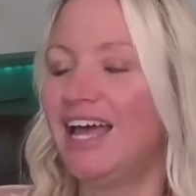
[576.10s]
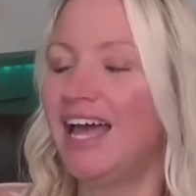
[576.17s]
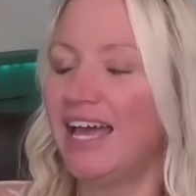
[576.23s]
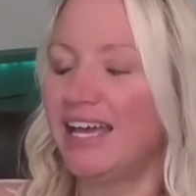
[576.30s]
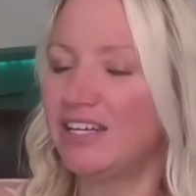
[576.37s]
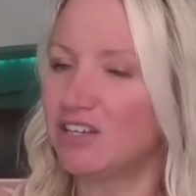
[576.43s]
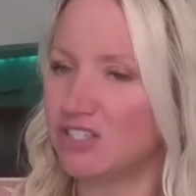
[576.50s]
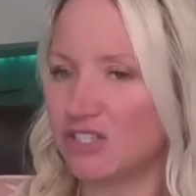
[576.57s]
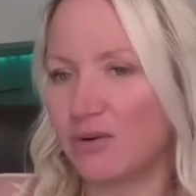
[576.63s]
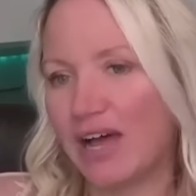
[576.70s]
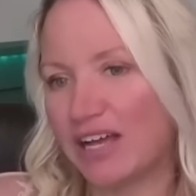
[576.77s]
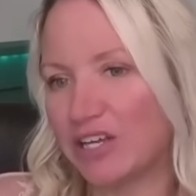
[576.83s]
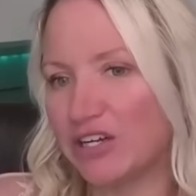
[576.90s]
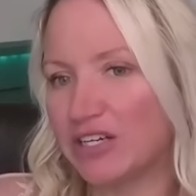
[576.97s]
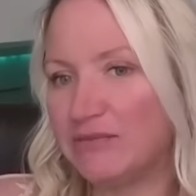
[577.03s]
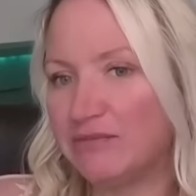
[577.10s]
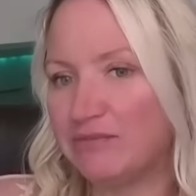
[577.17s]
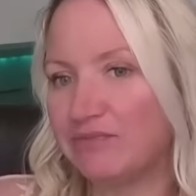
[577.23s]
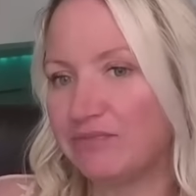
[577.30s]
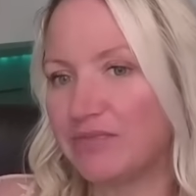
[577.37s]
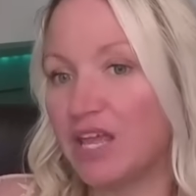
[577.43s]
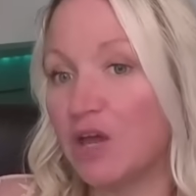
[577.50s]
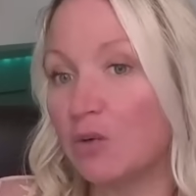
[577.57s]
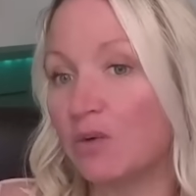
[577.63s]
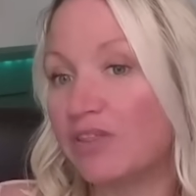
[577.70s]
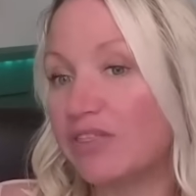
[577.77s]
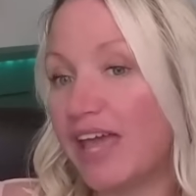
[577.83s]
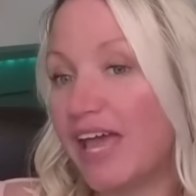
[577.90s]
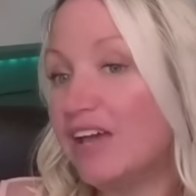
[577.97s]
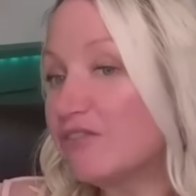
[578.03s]
and also accurate.
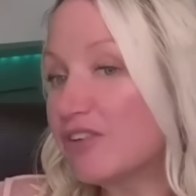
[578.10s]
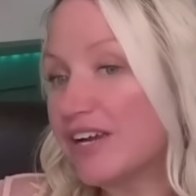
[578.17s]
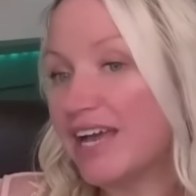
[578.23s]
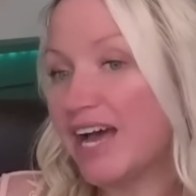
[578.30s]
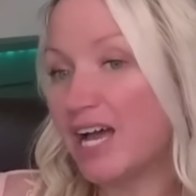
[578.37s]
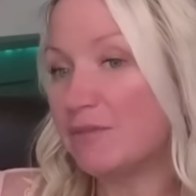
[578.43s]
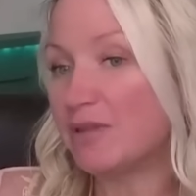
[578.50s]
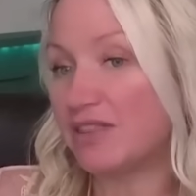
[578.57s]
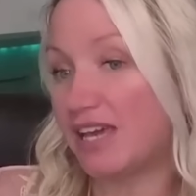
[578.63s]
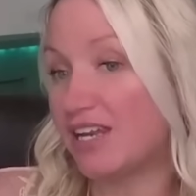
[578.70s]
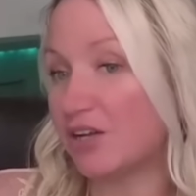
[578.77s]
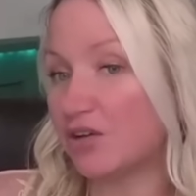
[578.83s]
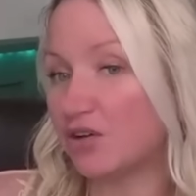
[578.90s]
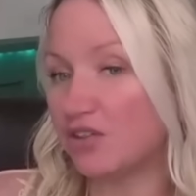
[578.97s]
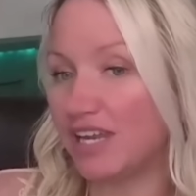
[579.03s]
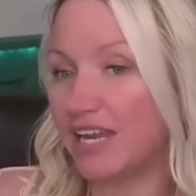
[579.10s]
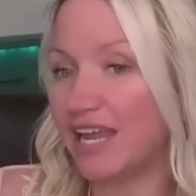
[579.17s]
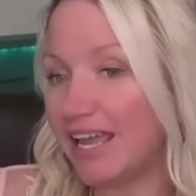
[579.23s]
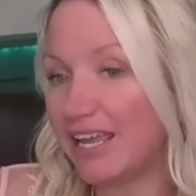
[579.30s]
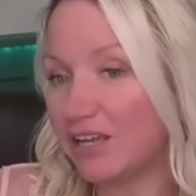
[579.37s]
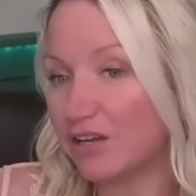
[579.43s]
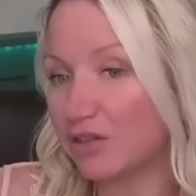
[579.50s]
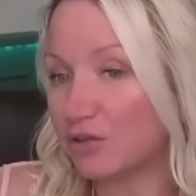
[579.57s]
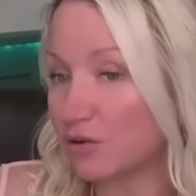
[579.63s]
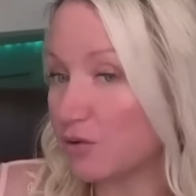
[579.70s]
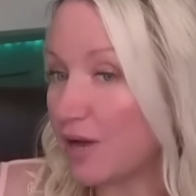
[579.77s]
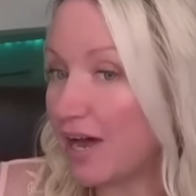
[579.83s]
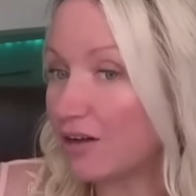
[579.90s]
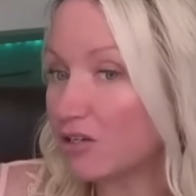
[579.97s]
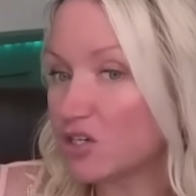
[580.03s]
With every hypothetical that Hank threw
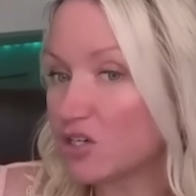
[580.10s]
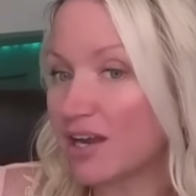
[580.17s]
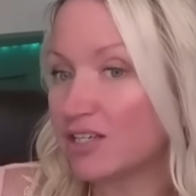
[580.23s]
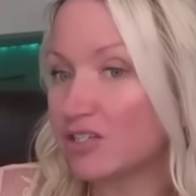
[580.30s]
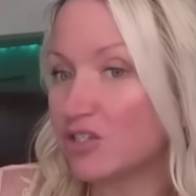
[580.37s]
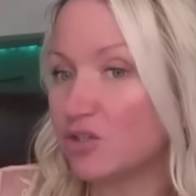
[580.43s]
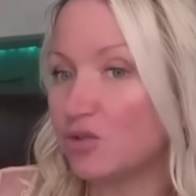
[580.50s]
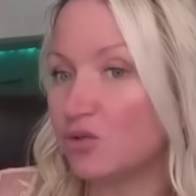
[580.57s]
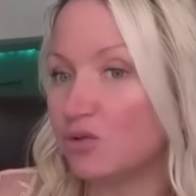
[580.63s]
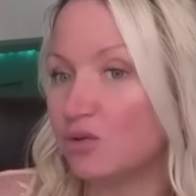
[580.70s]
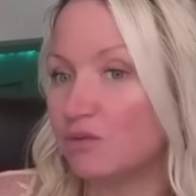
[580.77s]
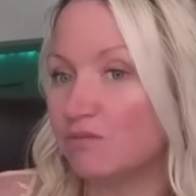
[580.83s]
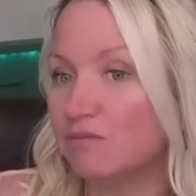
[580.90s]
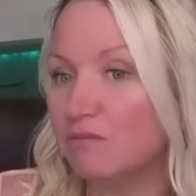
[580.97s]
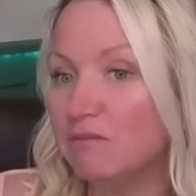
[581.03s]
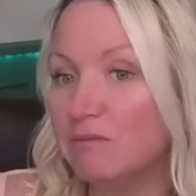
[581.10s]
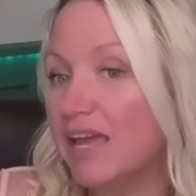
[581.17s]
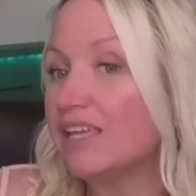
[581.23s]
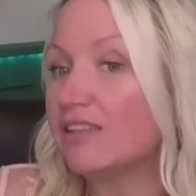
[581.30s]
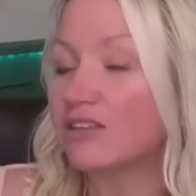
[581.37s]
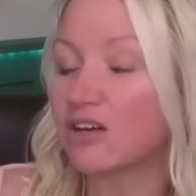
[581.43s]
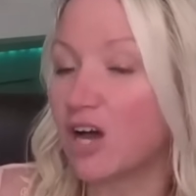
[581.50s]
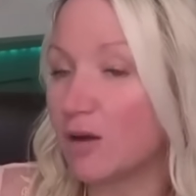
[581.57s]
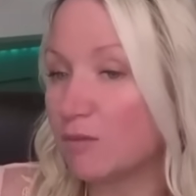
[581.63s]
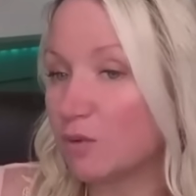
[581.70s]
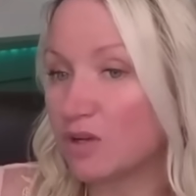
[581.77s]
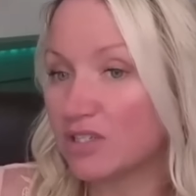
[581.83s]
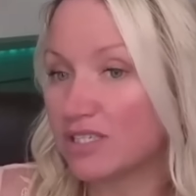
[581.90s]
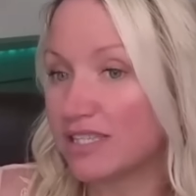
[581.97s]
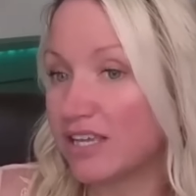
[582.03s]
out trying to make the
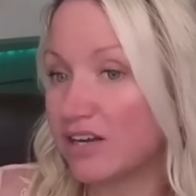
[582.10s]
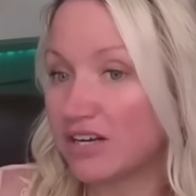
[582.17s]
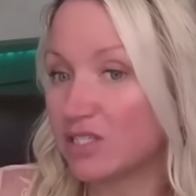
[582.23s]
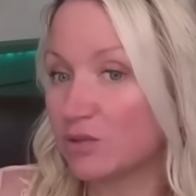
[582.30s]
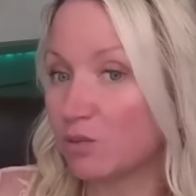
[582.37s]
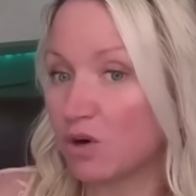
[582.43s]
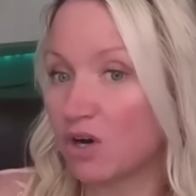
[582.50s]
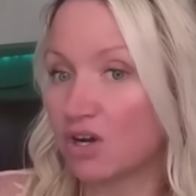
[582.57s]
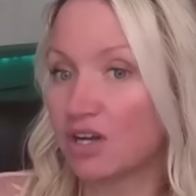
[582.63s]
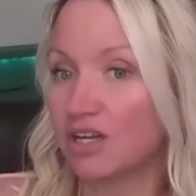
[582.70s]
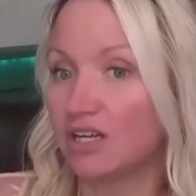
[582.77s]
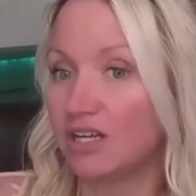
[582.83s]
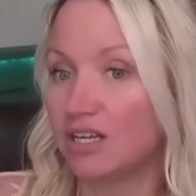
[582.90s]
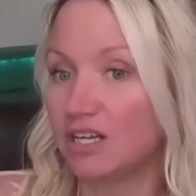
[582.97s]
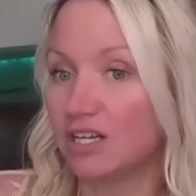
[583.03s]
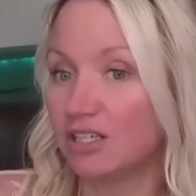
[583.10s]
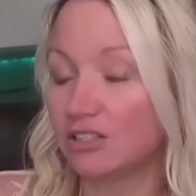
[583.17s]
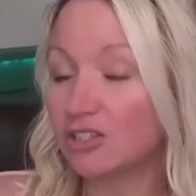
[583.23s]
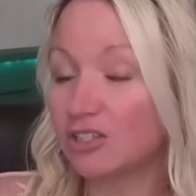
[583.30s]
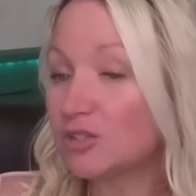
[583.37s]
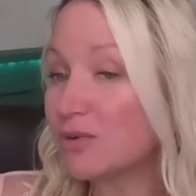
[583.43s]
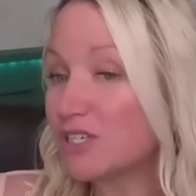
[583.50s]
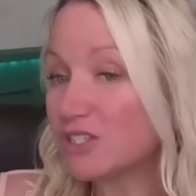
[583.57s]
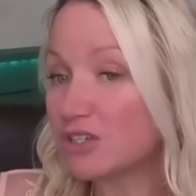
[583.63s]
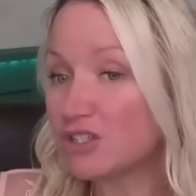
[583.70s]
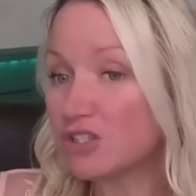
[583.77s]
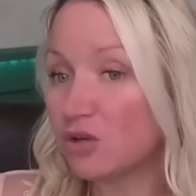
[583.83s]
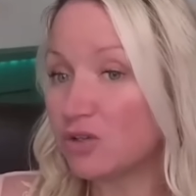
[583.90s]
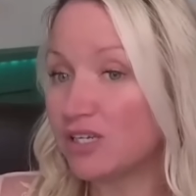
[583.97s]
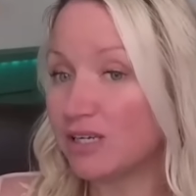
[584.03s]
Commonwealth's theories work, Dr. Rentschler
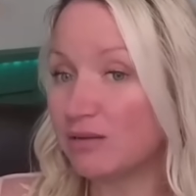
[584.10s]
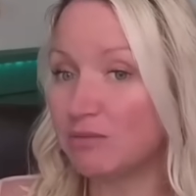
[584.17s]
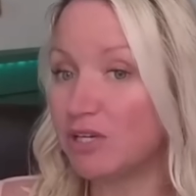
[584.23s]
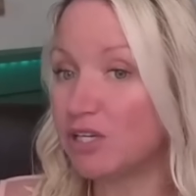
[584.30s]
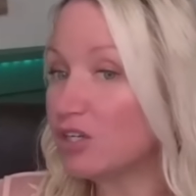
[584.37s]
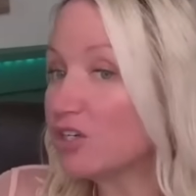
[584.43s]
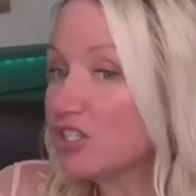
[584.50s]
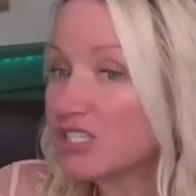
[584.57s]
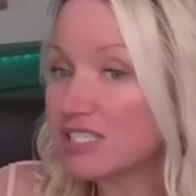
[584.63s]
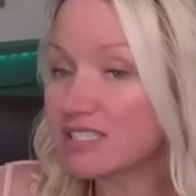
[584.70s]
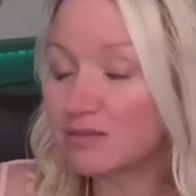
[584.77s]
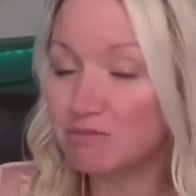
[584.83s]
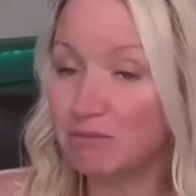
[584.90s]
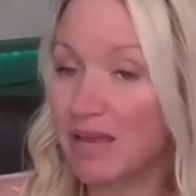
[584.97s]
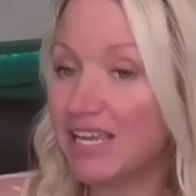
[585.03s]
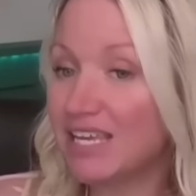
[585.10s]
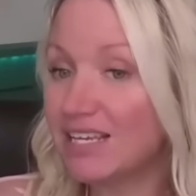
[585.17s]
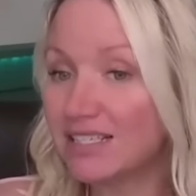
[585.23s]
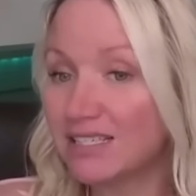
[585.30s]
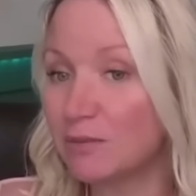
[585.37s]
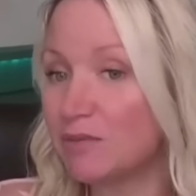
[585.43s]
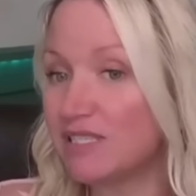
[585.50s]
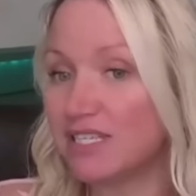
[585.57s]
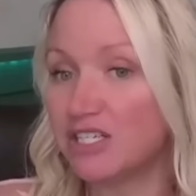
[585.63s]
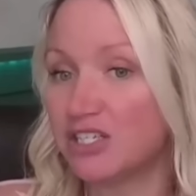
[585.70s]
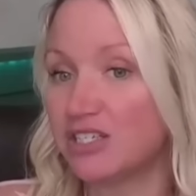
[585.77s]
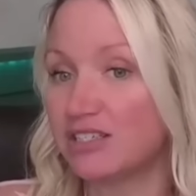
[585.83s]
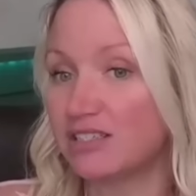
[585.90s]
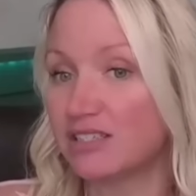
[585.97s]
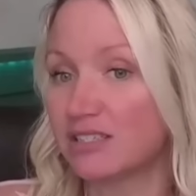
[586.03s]
told him, you're just making
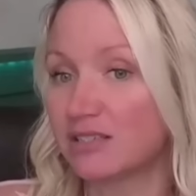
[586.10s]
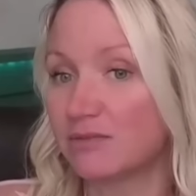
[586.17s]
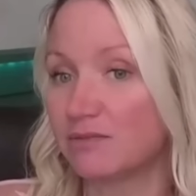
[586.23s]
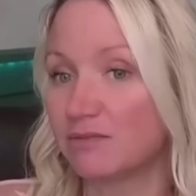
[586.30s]
suppositions.